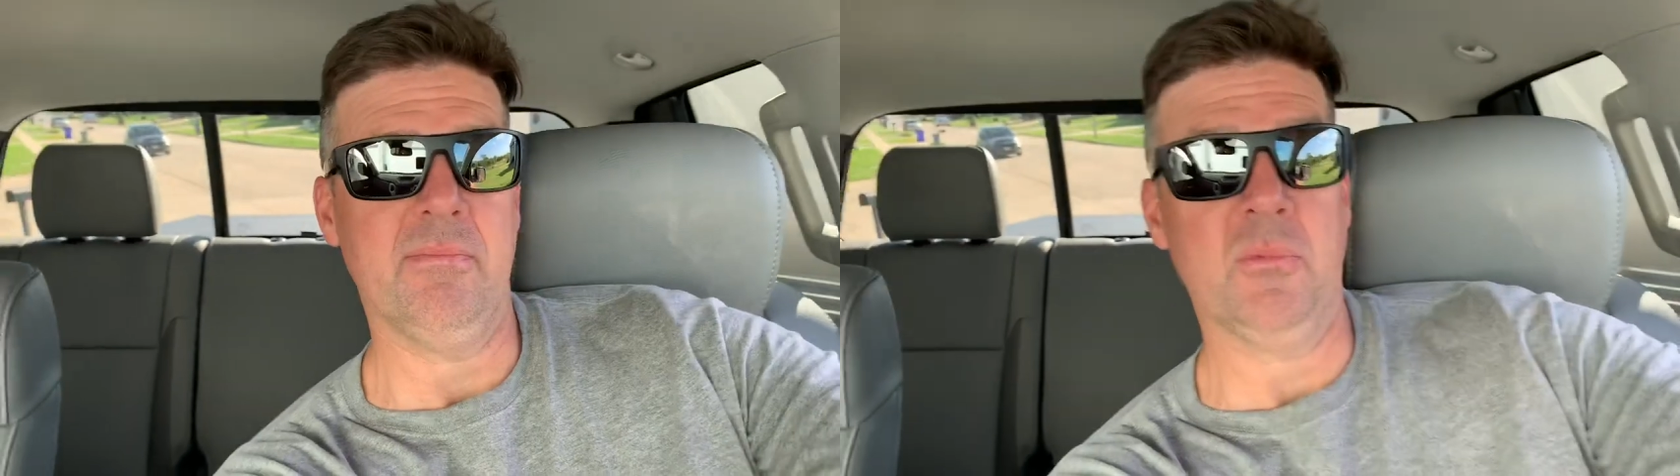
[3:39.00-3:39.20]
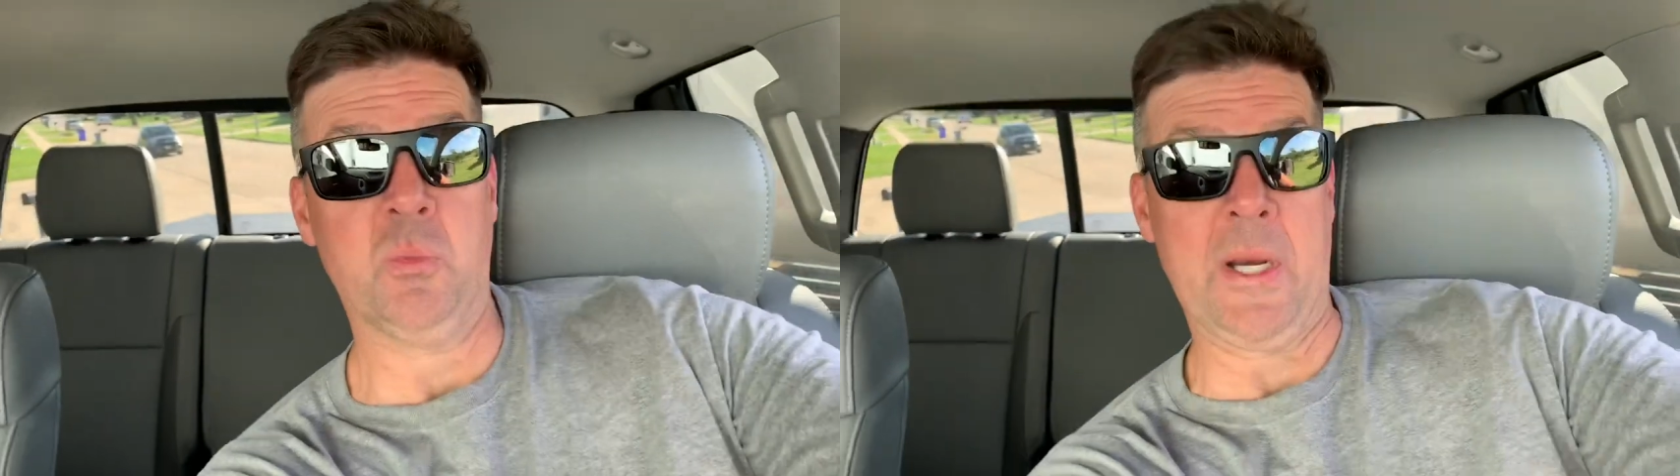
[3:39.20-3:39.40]

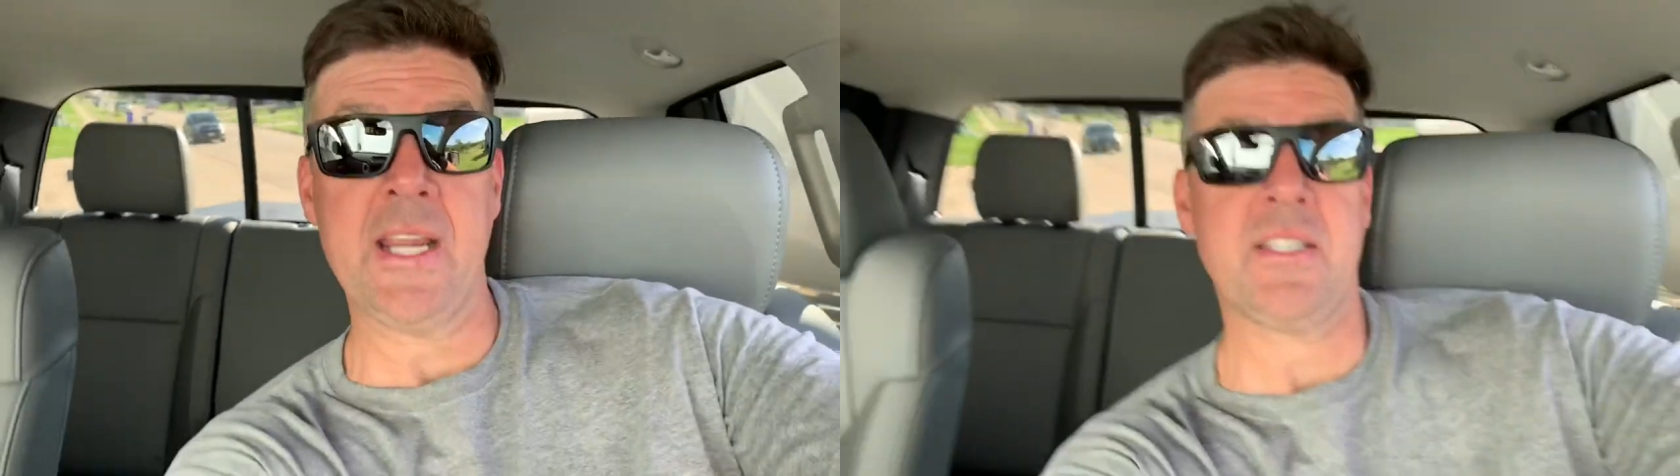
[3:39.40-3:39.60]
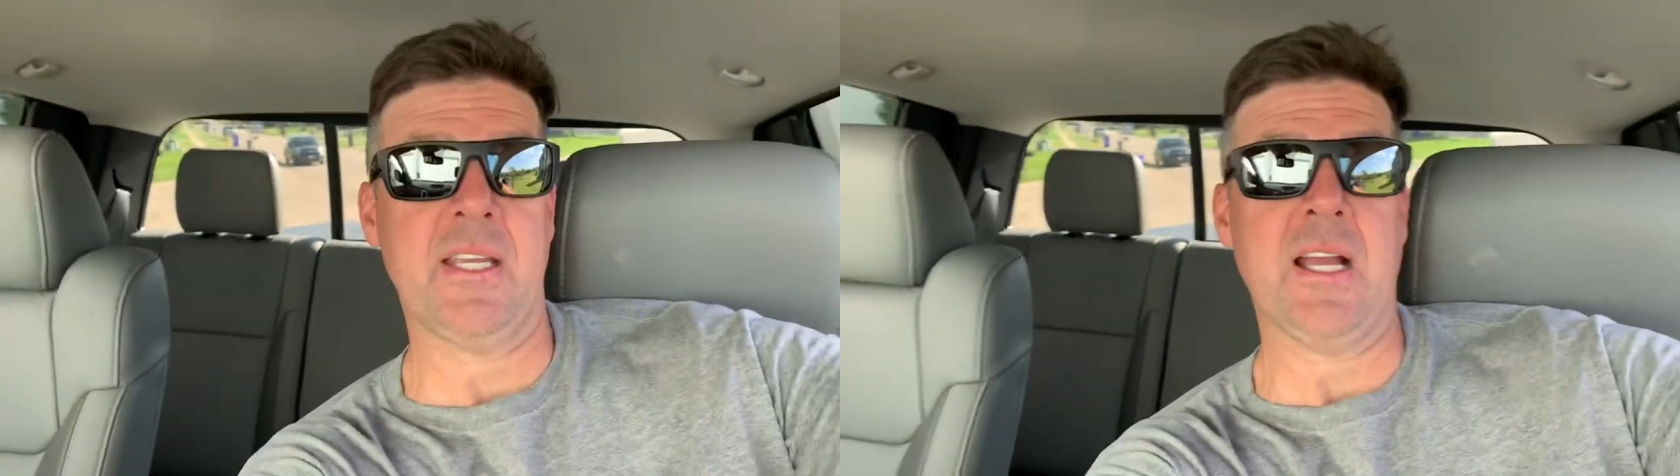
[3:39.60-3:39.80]

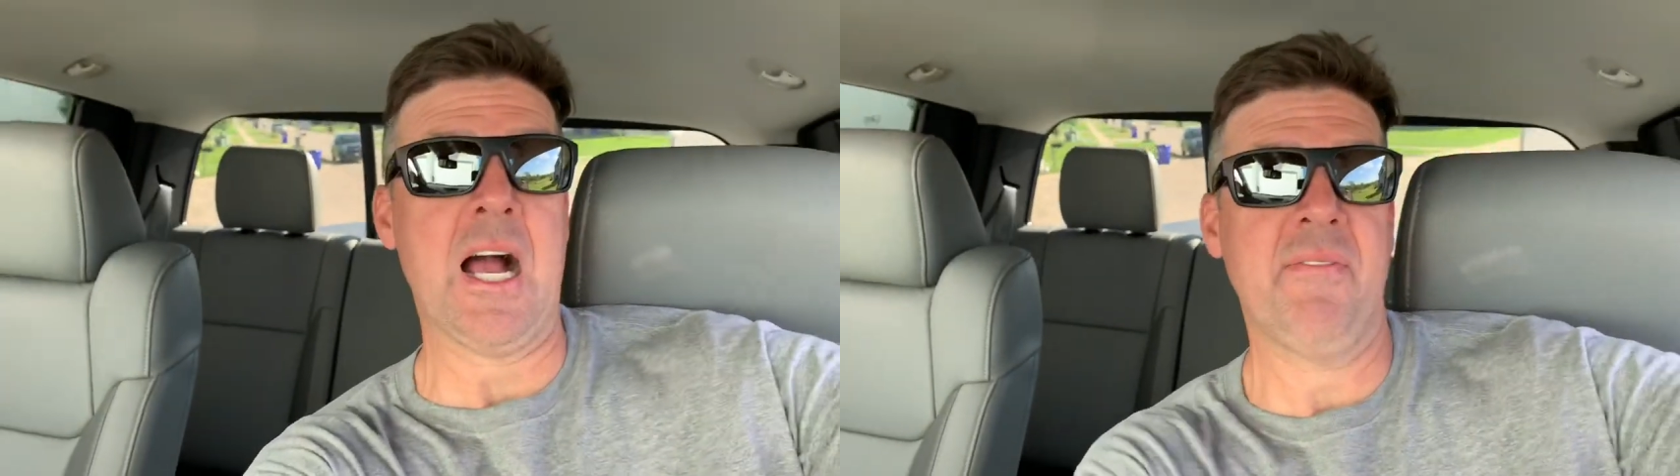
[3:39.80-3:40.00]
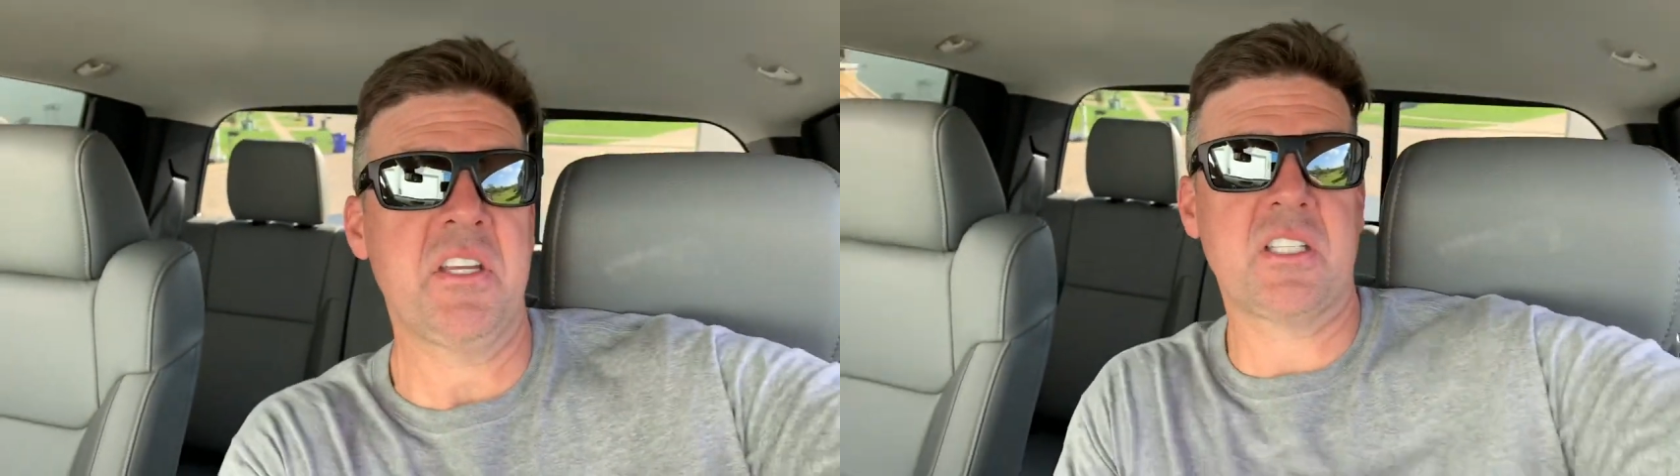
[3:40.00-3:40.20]
racing,
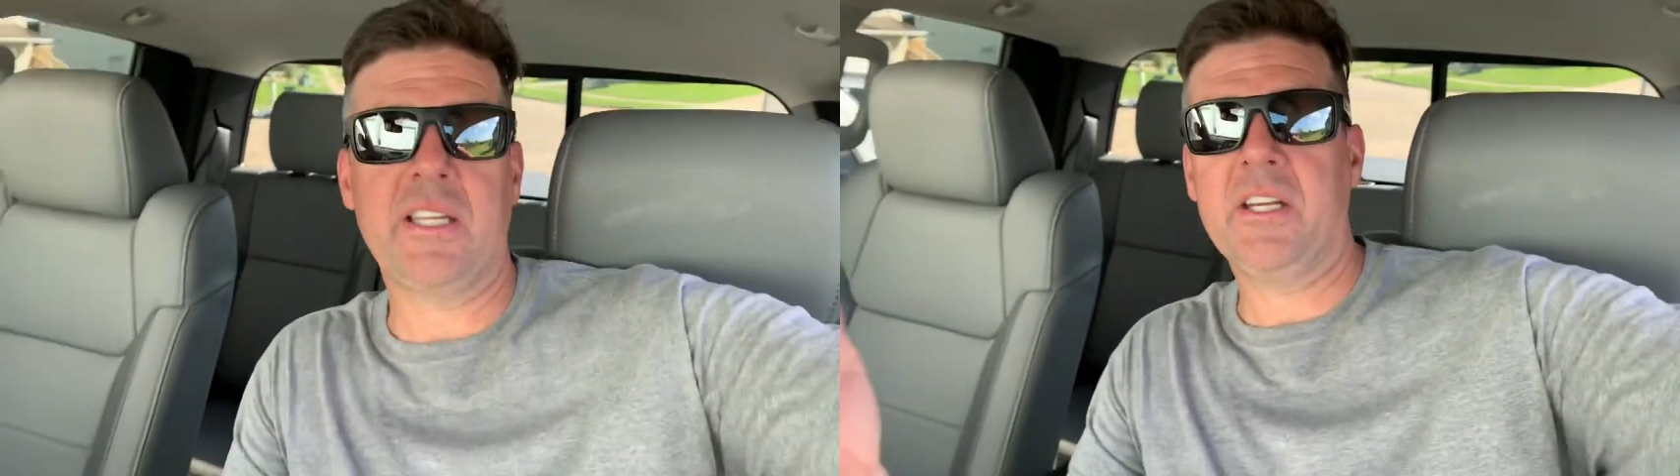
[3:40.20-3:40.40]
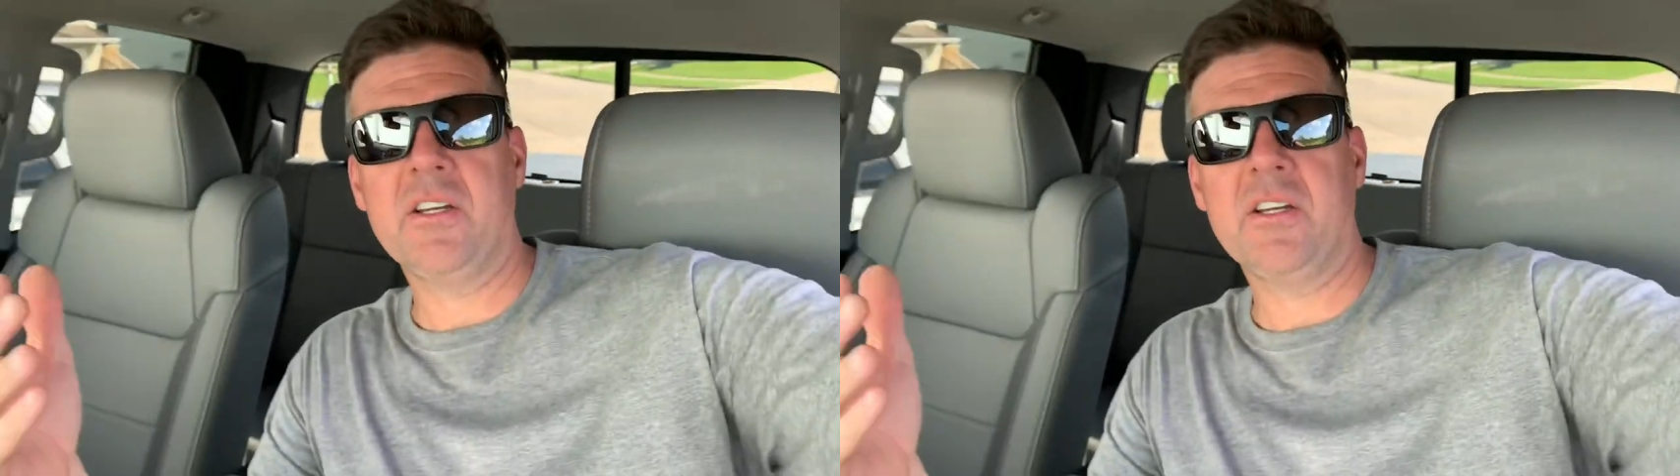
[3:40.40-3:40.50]
obviously you're